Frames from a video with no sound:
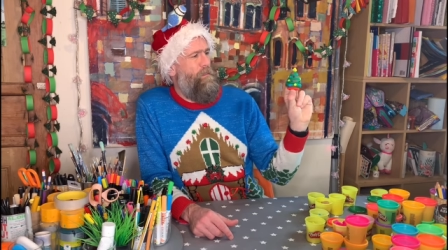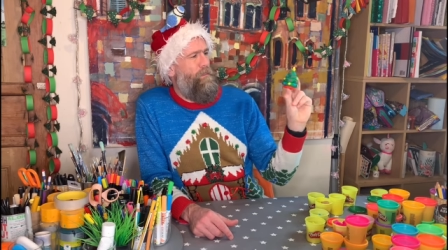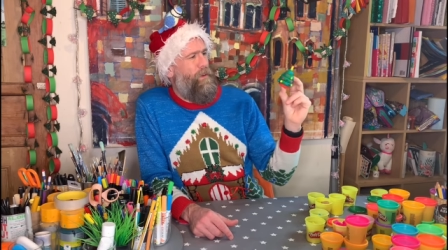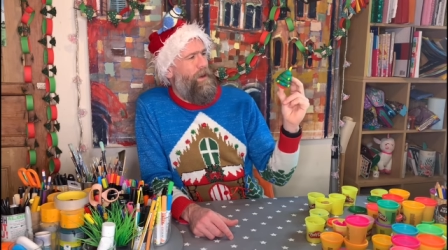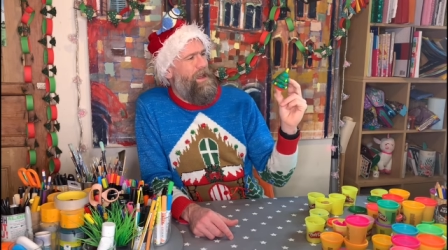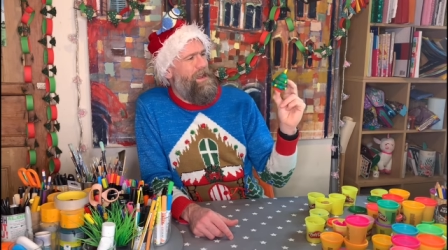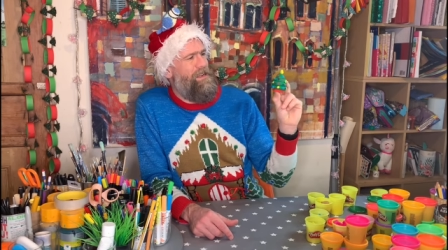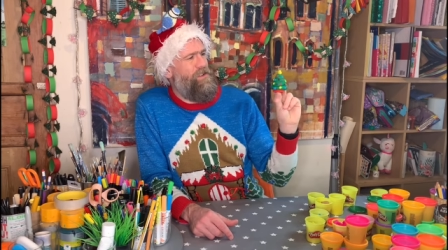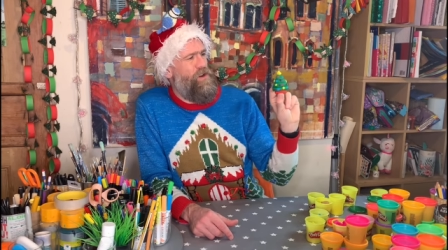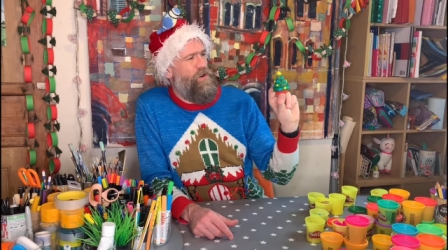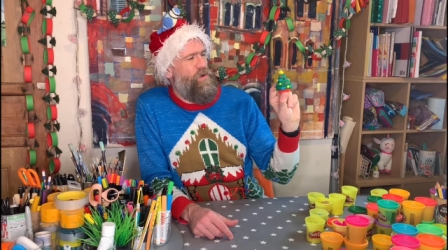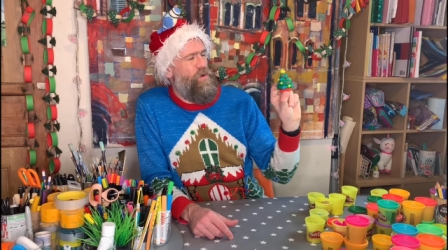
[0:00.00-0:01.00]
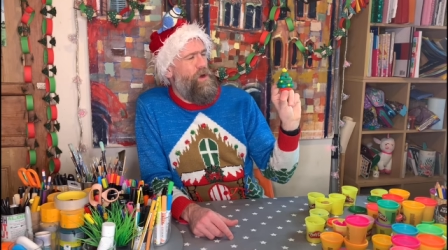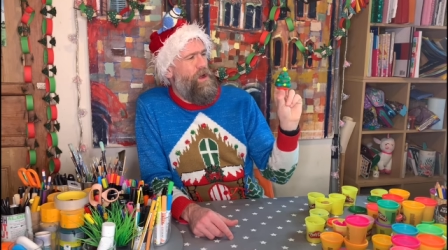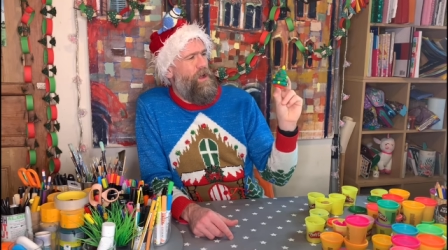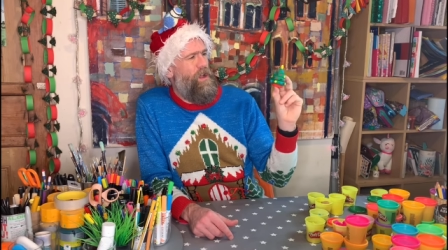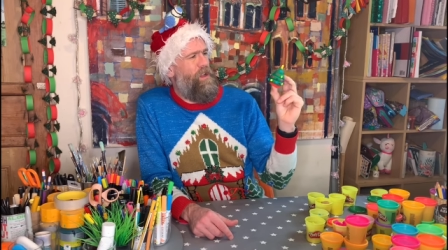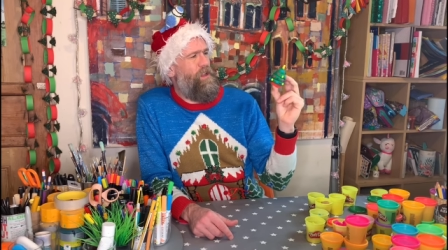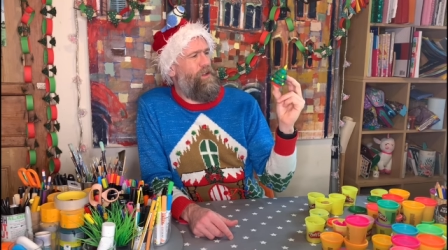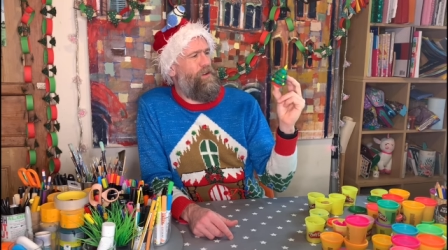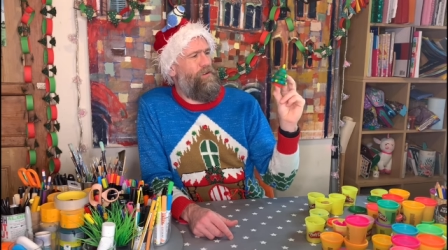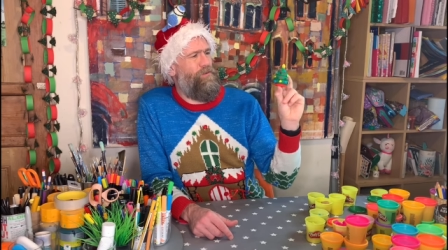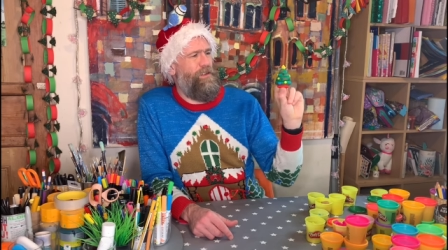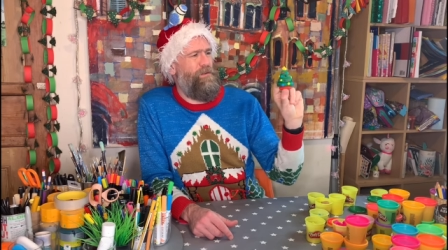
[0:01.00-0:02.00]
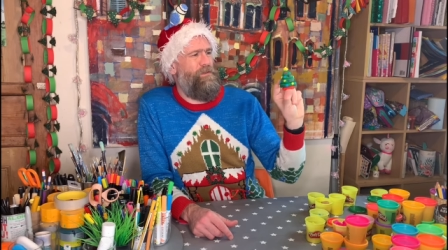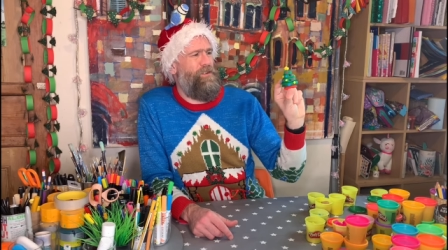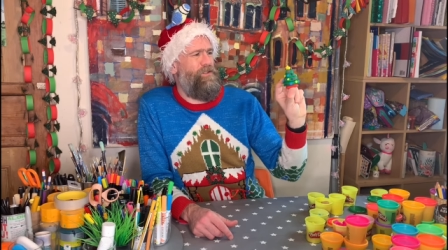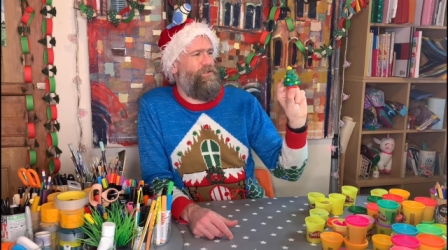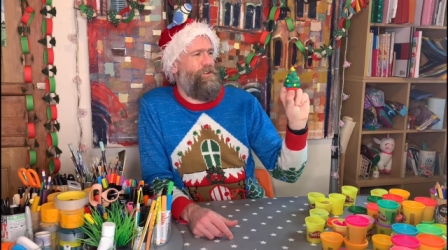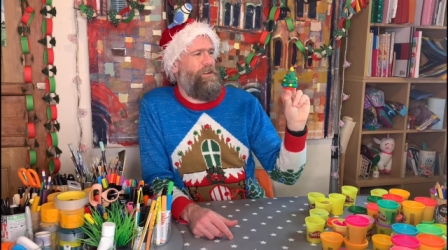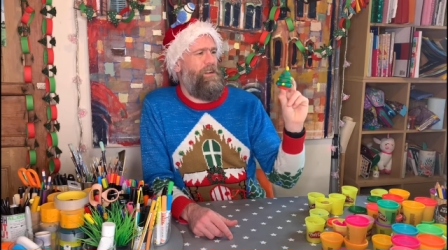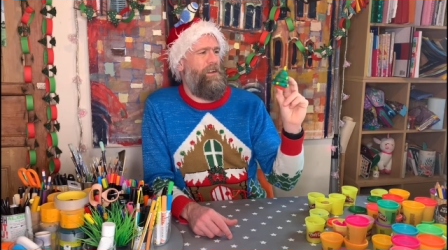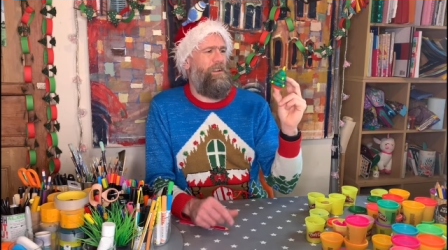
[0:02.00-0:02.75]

Play-Doh Christmas tree.